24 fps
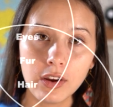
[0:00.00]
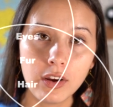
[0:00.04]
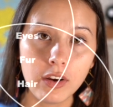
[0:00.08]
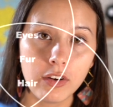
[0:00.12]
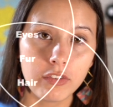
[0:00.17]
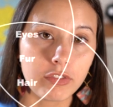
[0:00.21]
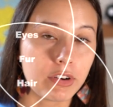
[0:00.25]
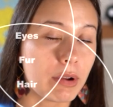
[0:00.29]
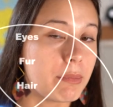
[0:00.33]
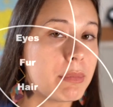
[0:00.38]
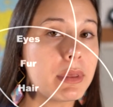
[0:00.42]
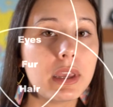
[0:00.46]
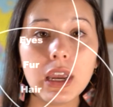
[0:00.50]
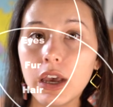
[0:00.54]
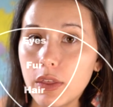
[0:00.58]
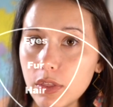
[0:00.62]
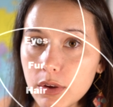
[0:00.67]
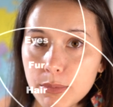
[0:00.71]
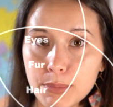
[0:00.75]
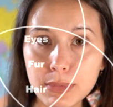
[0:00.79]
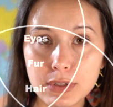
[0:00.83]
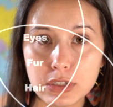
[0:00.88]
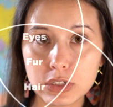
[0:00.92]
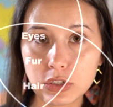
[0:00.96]
from the other
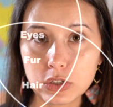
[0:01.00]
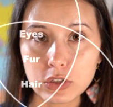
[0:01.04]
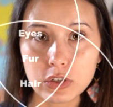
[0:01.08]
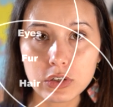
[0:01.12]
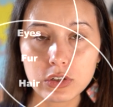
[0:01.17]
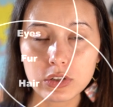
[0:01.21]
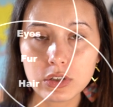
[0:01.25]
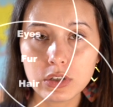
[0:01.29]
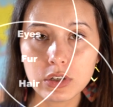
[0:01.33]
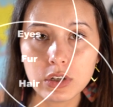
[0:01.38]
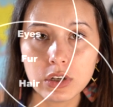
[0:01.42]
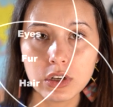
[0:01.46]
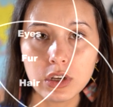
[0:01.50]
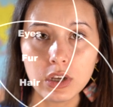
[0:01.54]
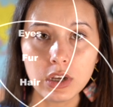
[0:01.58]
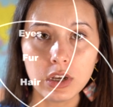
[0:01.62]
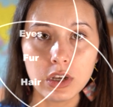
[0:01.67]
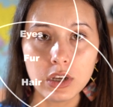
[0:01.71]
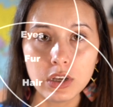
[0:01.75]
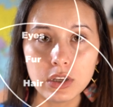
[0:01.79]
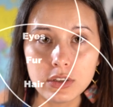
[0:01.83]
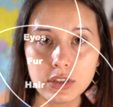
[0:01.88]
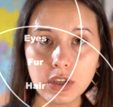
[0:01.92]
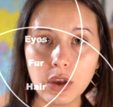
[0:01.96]
Munsters.
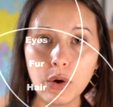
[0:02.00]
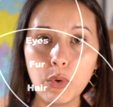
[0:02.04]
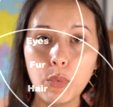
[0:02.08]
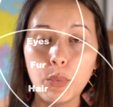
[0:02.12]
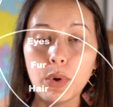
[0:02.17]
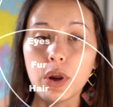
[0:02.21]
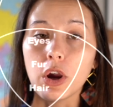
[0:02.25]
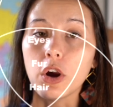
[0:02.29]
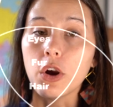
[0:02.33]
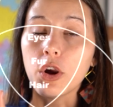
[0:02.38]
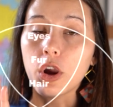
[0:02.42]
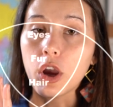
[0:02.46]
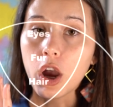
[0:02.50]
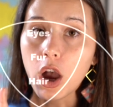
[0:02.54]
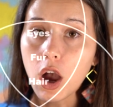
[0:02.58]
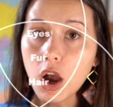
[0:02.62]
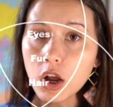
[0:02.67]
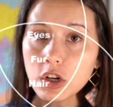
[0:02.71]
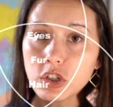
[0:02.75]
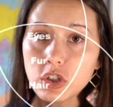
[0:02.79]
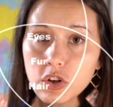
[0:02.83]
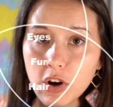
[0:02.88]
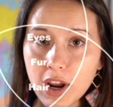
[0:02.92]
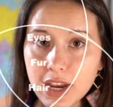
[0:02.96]
So we are
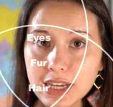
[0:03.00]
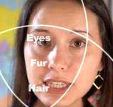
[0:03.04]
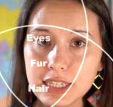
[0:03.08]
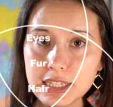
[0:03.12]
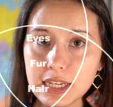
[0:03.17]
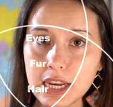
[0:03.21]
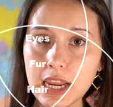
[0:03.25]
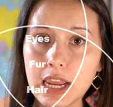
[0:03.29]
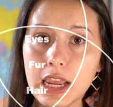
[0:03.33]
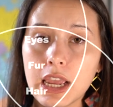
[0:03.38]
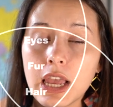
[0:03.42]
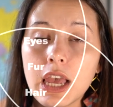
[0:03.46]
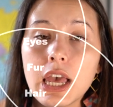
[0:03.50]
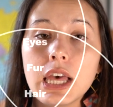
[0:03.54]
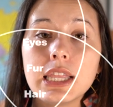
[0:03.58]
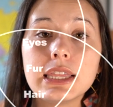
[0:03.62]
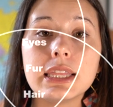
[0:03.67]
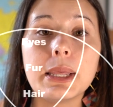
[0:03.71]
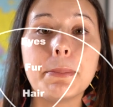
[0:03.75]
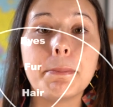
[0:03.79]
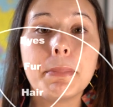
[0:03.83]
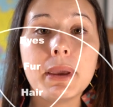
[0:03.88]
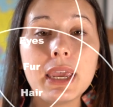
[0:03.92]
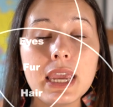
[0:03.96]
contrasting
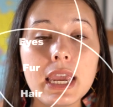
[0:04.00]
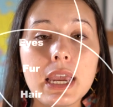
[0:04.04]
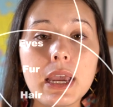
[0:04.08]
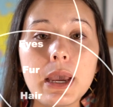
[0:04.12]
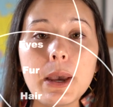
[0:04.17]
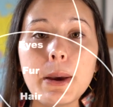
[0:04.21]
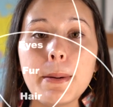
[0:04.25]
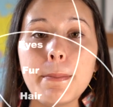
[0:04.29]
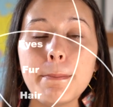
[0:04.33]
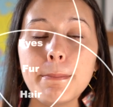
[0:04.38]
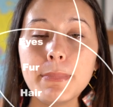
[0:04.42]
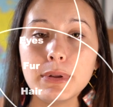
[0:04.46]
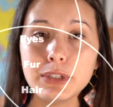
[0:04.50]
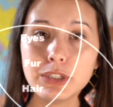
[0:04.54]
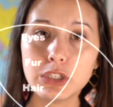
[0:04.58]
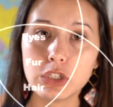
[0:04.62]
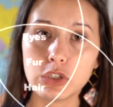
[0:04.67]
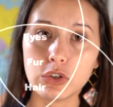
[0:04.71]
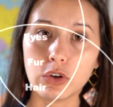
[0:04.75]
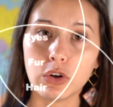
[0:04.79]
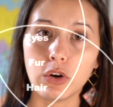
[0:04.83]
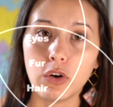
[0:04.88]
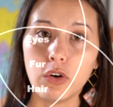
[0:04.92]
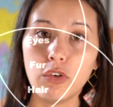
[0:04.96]
the pink
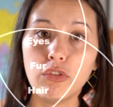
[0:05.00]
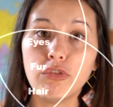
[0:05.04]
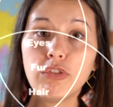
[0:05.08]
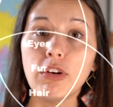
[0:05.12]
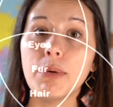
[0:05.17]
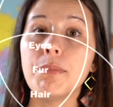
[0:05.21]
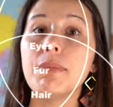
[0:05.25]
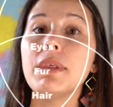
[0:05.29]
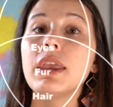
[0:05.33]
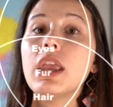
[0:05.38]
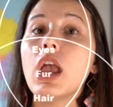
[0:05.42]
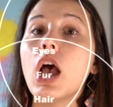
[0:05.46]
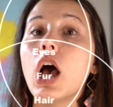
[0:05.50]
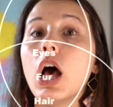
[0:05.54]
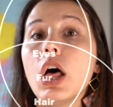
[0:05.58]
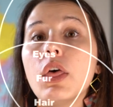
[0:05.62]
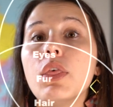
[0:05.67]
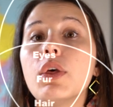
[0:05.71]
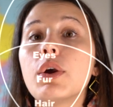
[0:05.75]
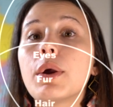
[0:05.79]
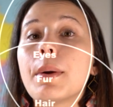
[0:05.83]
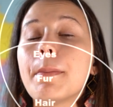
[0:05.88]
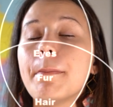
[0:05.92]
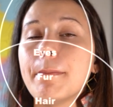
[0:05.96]
Munster from the
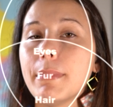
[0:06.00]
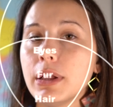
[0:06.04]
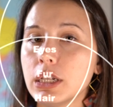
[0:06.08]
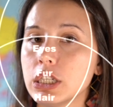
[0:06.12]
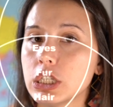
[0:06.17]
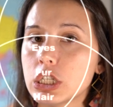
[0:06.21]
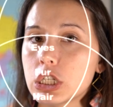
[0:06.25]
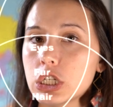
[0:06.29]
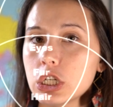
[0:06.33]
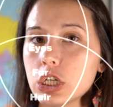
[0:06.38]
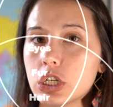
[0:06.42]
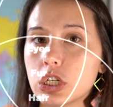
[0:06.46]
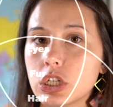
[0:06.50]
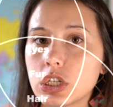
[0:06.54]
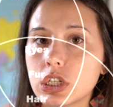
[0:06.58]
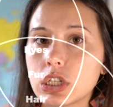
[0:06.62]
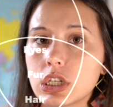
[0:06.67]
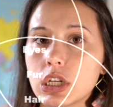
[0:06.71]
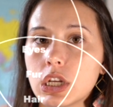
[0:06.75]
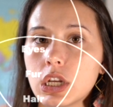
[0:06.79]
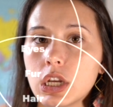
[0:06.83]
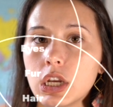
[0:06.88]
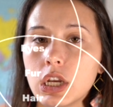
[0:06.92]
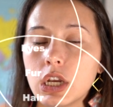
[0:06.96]
other Munsters.
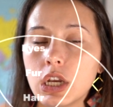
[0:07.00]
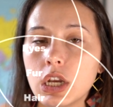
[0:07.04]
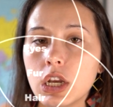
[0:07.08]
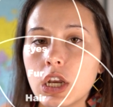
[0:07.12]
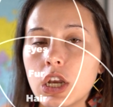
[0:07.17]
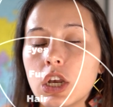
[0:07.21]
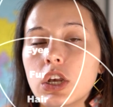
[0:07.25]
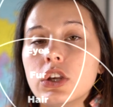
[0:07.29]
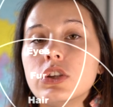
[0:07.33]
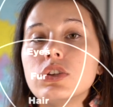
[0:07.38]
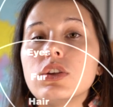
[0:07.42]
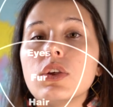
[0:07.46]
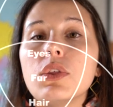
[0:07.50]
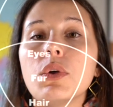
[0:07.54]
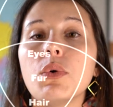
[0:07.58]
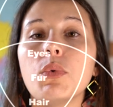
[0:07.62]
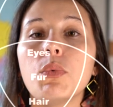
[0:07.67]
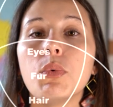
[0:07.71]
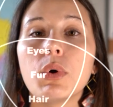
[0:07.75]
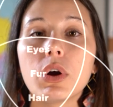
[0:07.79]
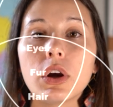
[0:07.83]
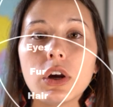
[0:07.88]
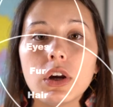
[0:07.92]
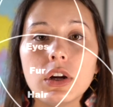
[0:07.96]
So the
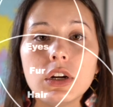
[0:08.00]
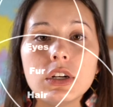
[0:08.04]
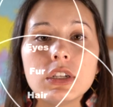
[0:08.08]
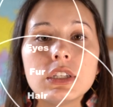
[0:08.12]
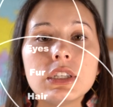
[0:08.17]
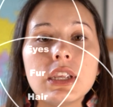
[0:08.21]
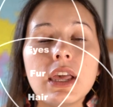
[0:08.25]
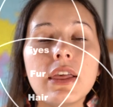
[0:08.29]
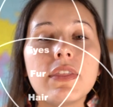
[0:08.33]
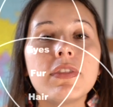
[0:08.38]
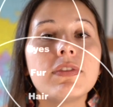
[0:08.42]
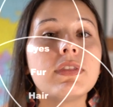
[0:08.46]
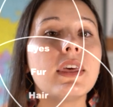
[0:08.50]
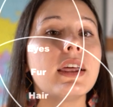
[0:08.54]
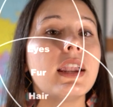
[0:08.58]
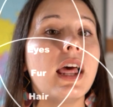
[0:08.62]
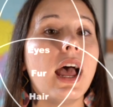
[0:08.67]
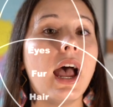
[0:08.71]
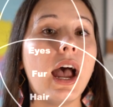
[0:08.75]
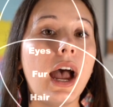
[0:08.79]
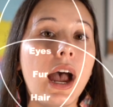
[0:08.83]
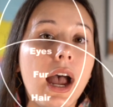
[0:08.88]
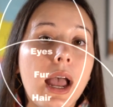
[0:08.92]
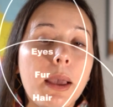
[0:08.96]
words that
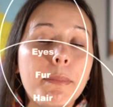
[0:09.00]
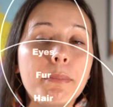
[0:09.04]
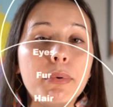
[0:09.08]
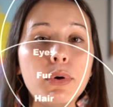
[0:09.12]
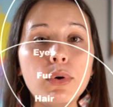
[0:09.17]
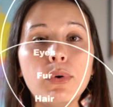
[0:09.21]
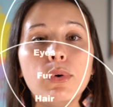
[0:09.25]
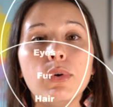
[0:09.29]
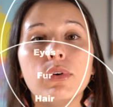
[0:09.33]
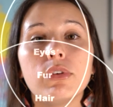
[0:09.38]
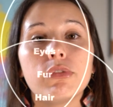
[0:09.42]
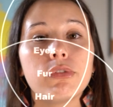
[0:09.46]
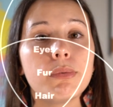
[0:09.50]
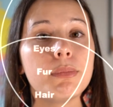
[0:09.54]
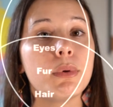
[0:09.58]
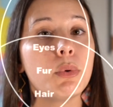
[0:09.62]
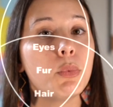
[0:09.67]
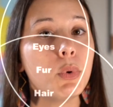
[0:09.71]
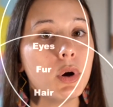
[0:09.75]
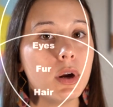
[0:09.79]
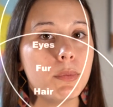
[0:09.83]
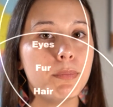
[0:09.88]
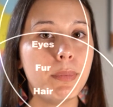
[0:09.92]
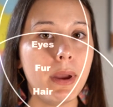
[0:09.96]
I pulled from the
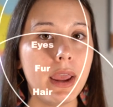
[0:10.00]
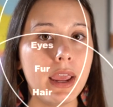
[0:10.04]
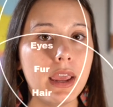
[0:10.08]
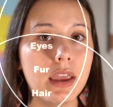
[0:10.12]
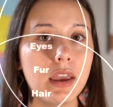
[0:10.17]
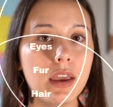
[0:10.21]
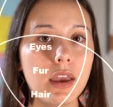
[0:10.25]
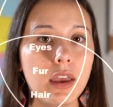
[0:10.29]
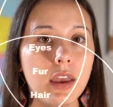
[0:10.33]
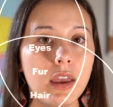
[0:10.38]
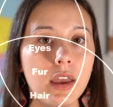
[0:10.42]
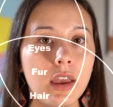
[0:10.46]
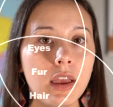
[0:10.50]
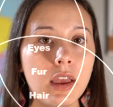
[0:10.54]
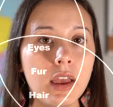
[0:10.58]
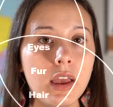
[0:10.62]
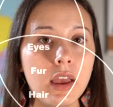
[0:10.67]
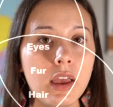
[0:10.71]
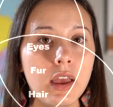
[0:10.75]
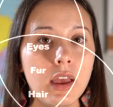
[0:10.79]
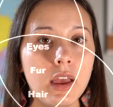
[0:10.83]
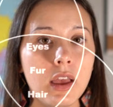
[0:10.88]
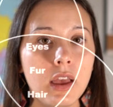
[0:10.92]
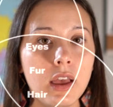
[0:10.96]
word bank,
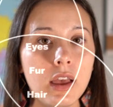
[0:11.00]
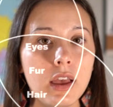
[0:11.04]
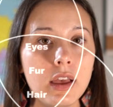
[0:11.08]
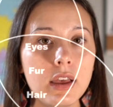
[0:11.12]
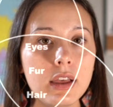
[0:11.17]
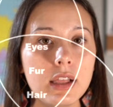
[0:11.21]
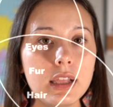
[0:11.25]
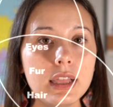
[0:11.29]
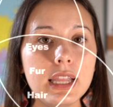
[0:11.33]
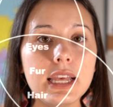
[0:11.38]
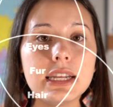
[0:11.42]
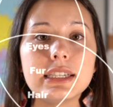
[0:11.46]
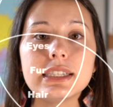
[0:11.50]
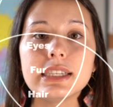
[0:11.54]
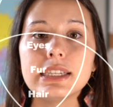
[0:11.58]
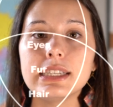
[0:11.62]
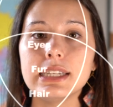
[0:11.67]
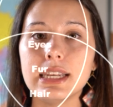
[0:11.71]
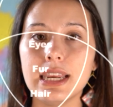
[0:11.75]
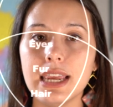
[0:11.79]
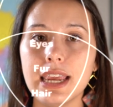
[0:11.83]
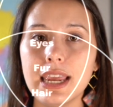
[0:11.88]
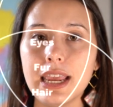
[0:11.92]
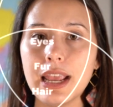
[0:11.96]
let's
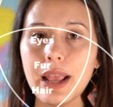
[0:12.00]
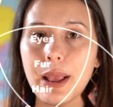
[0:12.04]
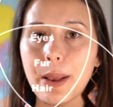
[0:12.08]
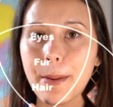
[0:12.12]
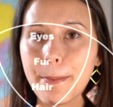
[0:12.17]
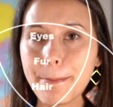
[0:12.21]
see,